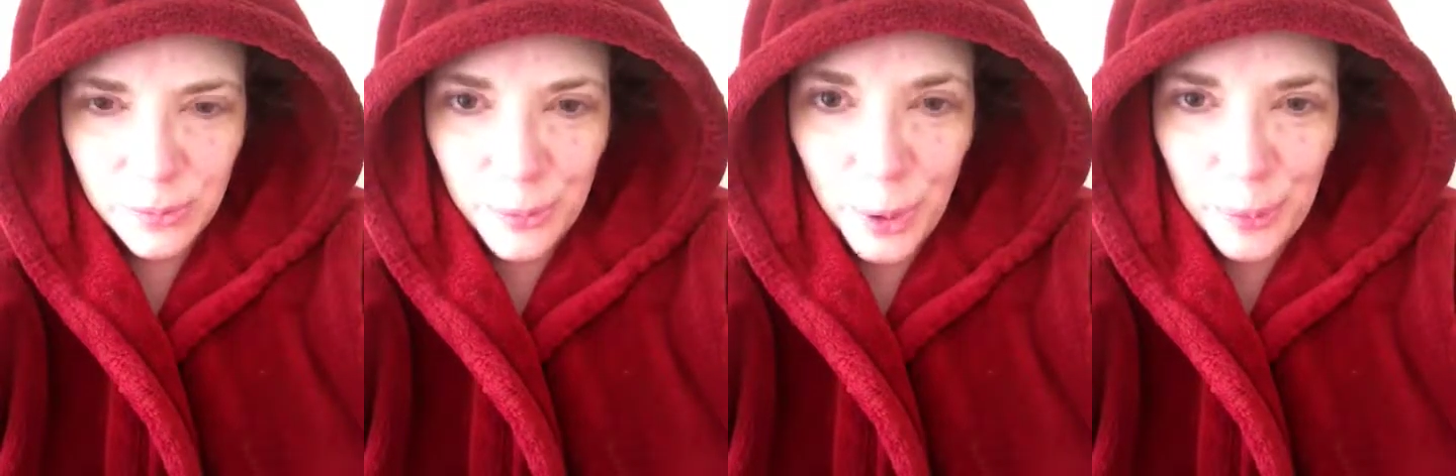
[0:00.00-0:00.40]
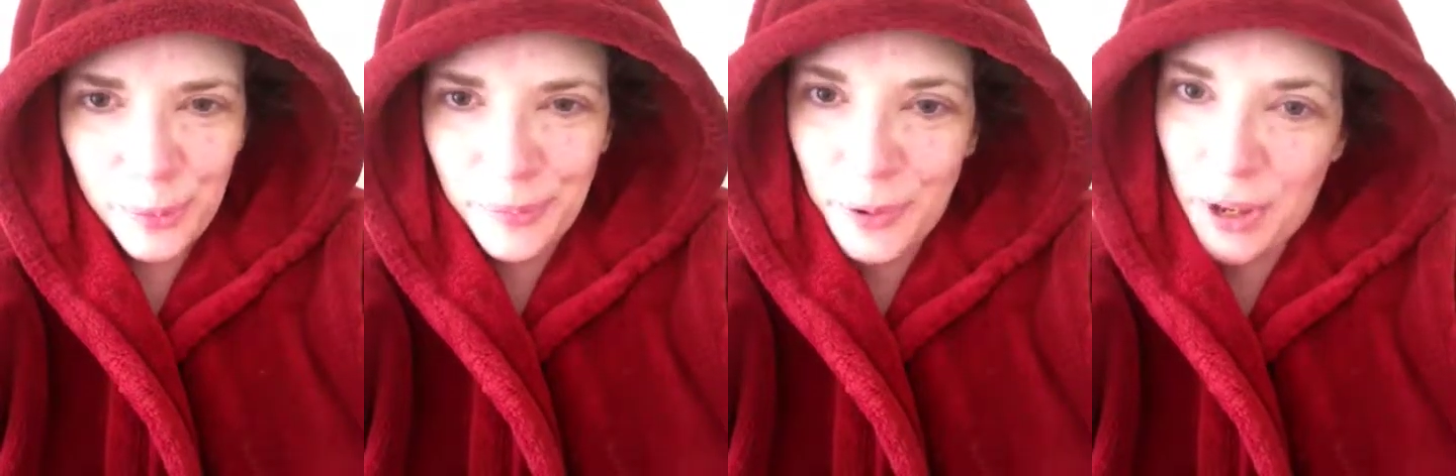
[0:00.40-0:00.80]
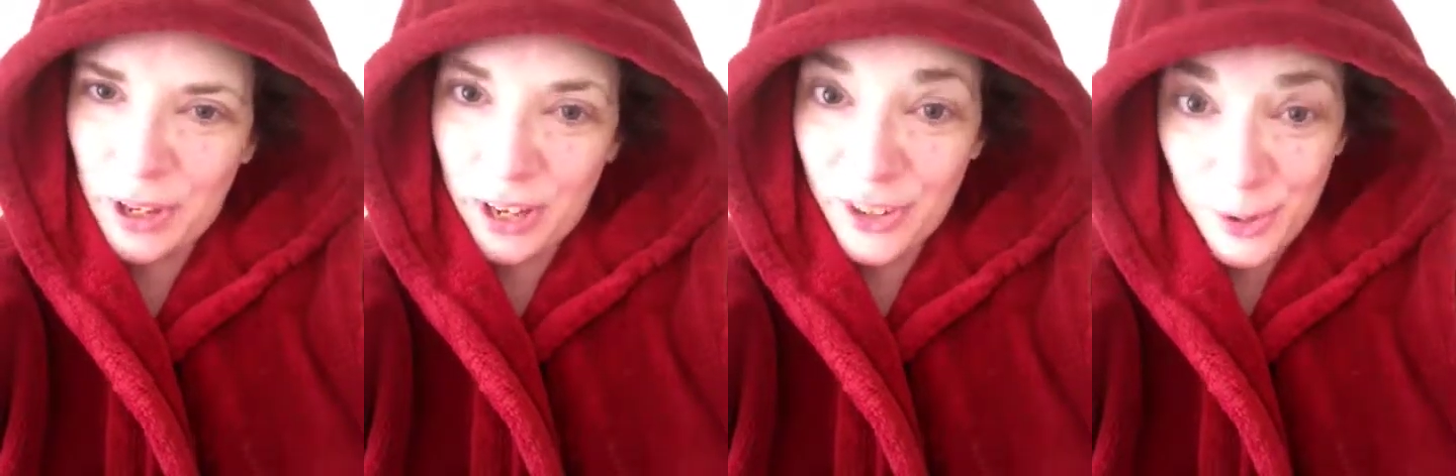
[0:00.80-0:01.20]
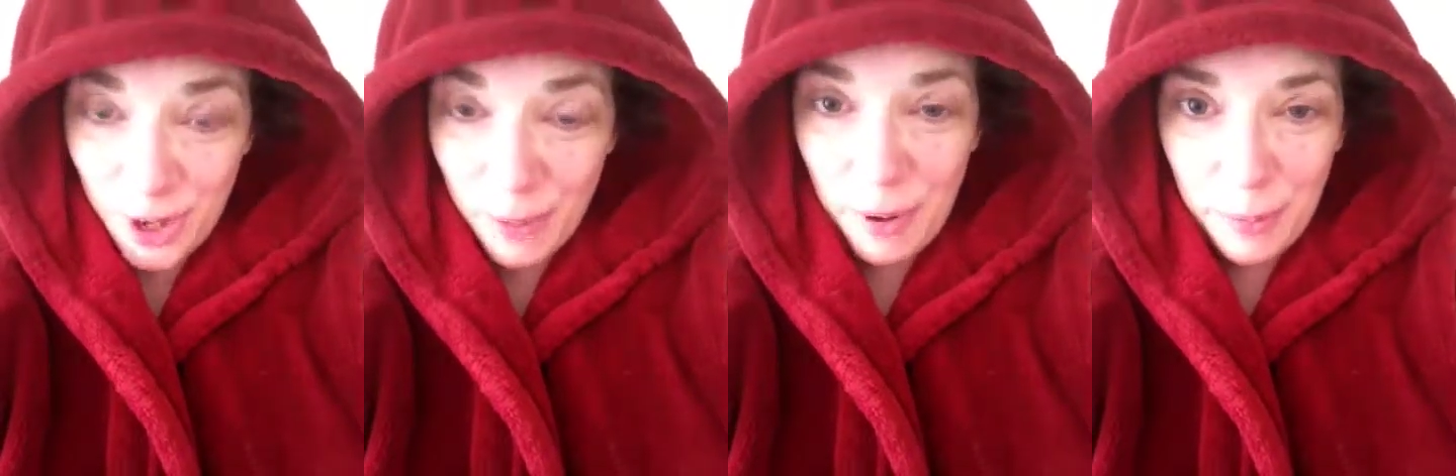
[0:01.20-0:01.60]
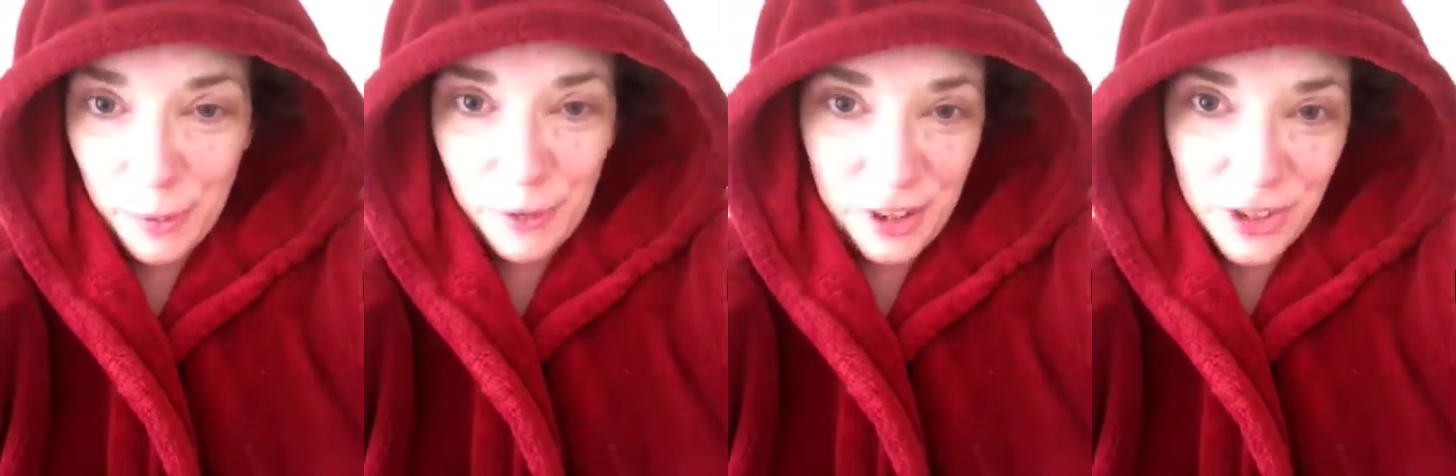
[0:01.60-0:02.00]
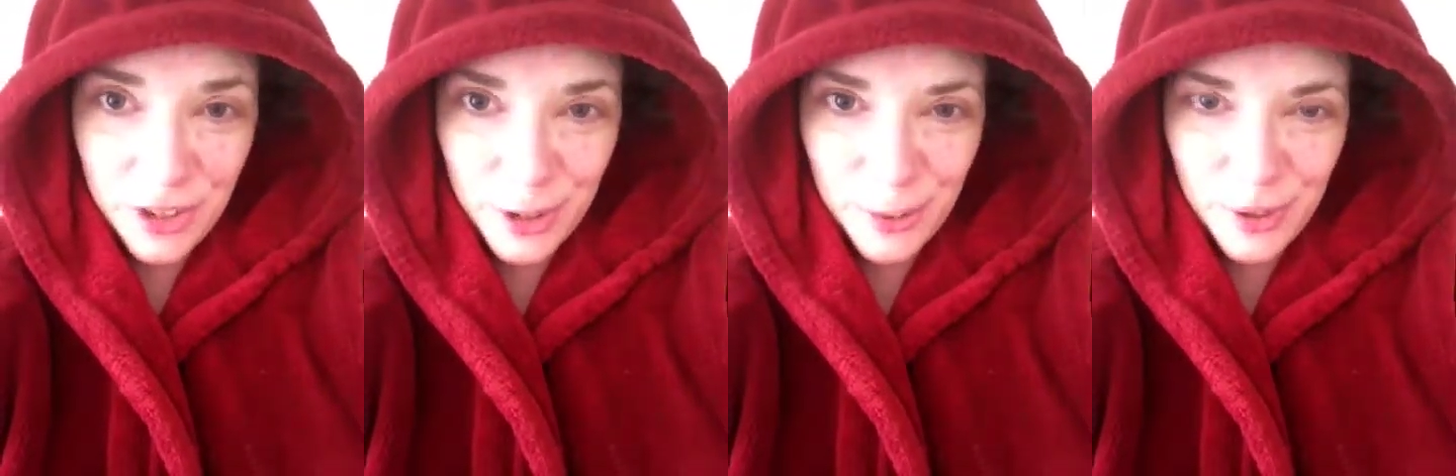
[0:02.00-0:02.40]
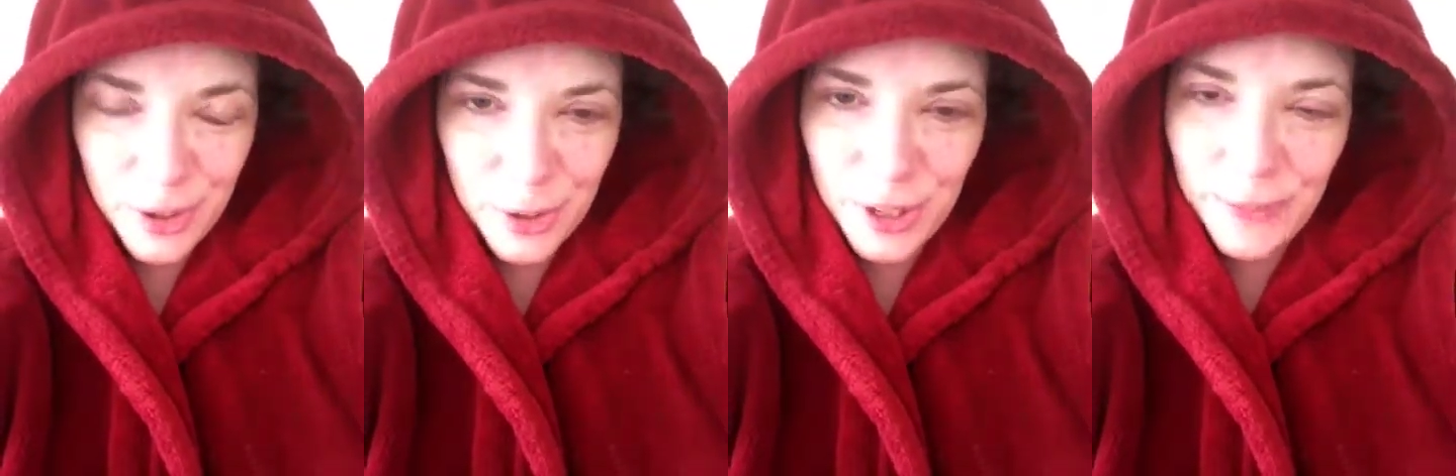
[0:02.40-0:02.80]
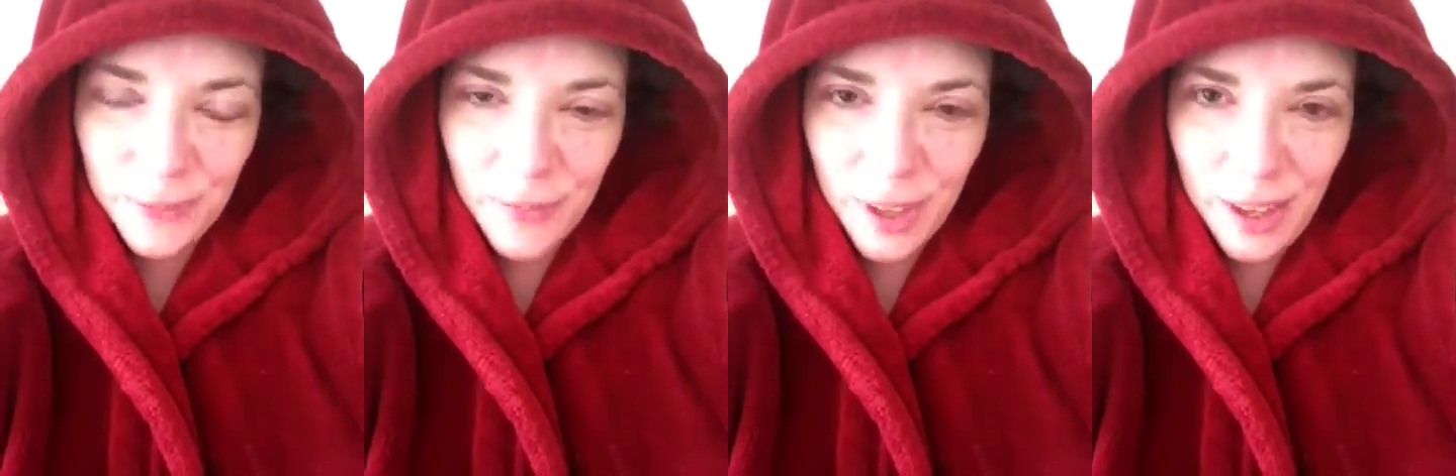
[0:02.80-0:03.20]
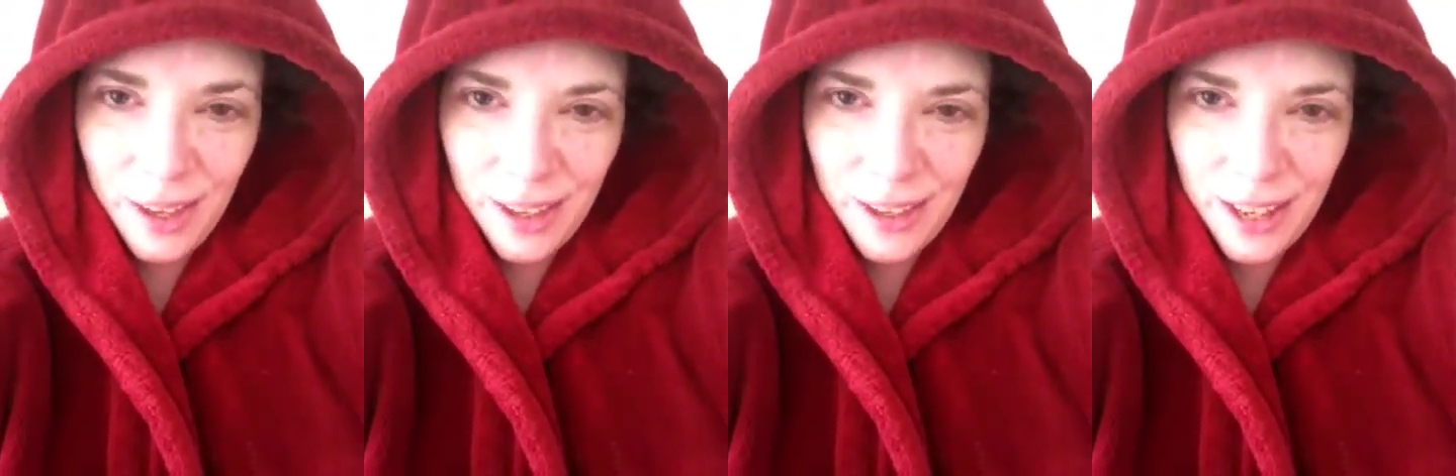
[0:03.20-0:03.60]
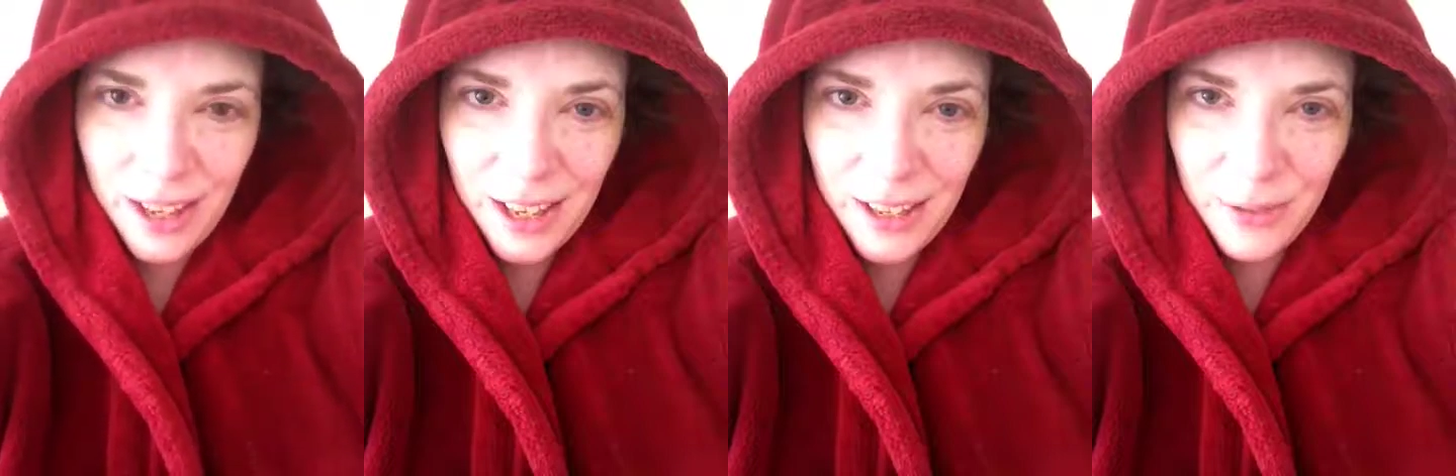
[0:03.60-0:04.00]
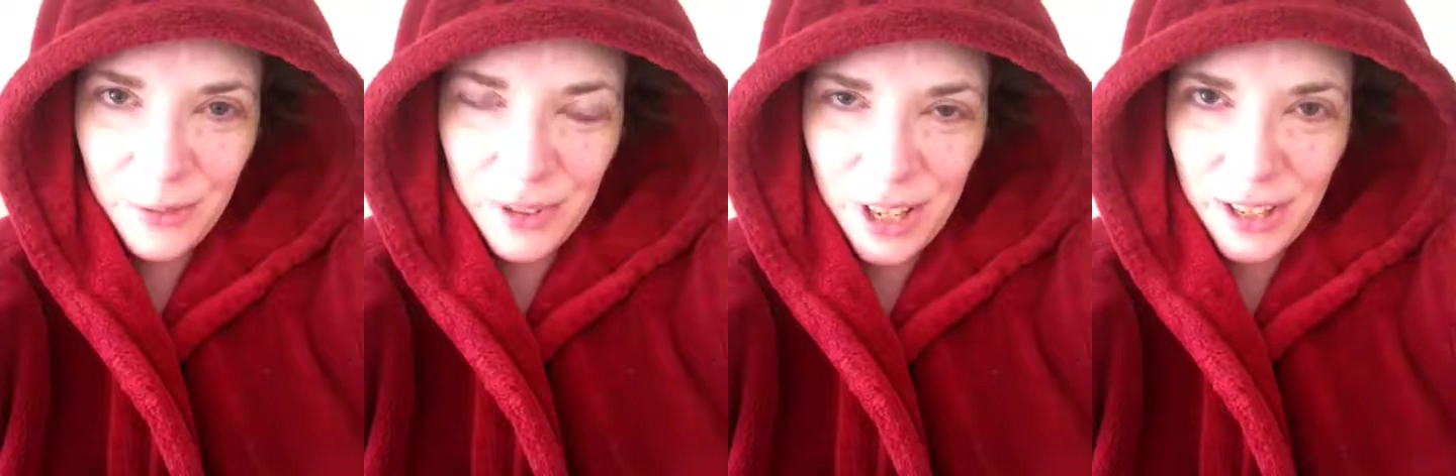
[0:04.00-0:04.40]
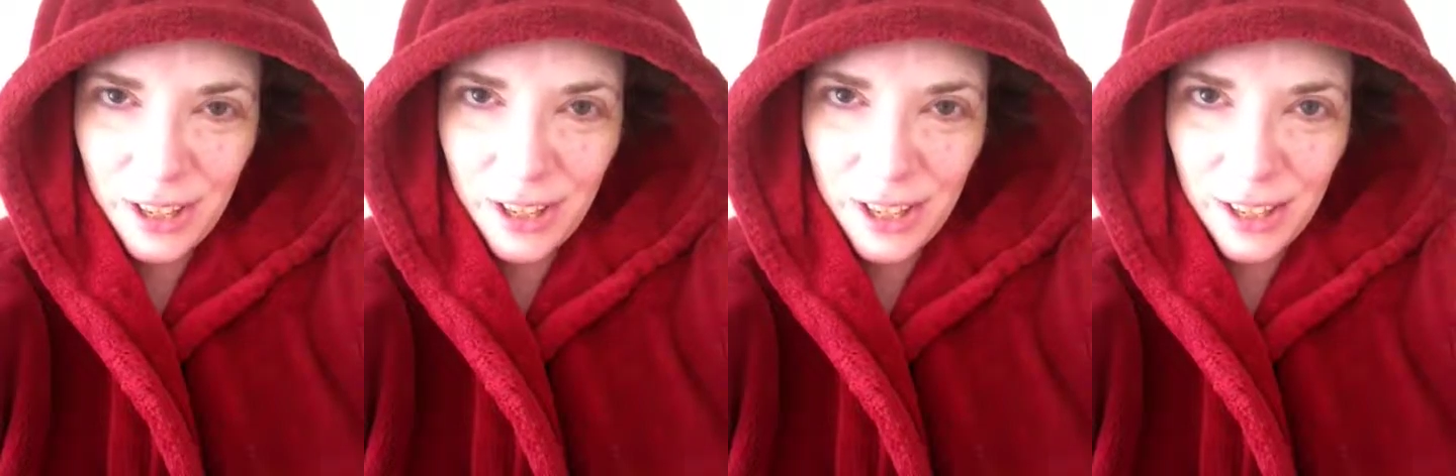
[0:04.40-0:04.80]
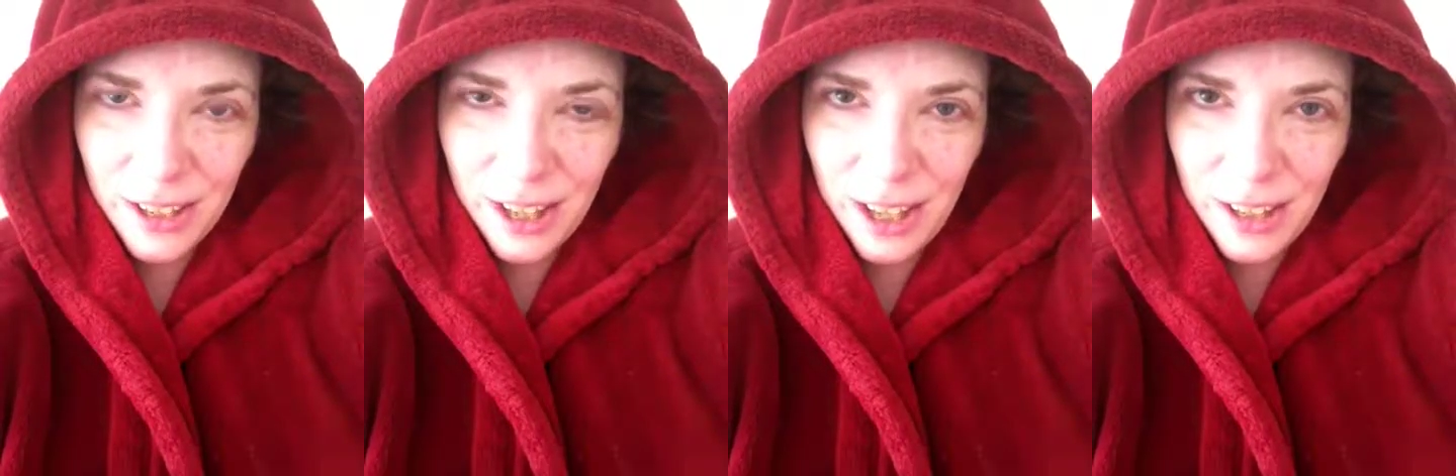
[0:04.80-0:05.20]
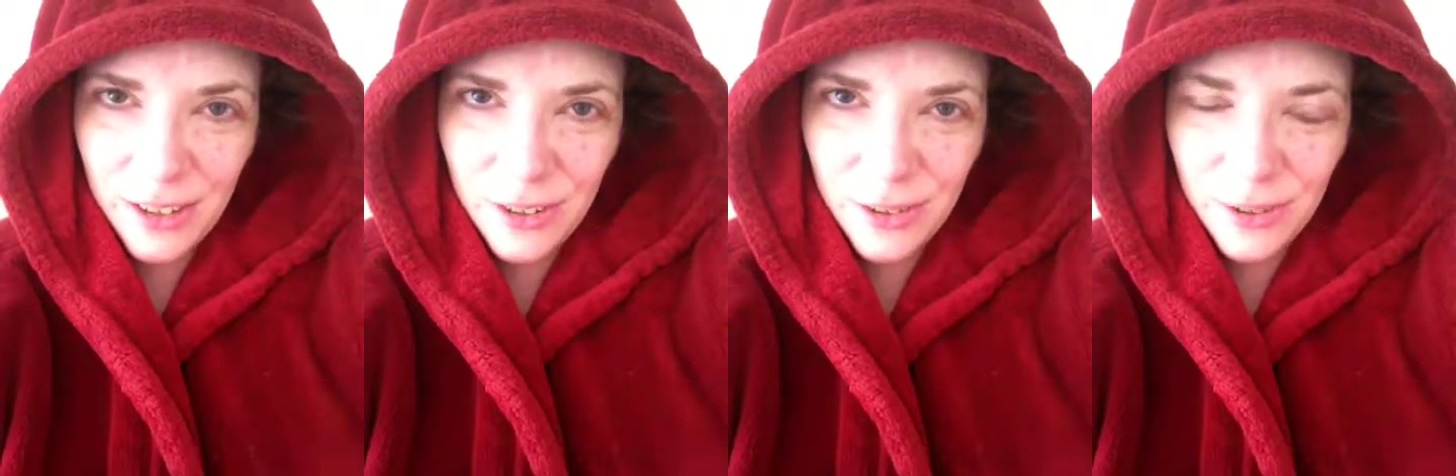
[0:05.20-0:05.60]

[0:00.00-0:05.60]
Oh, actually, she was talking about perfectionism, actually. That we tend to think that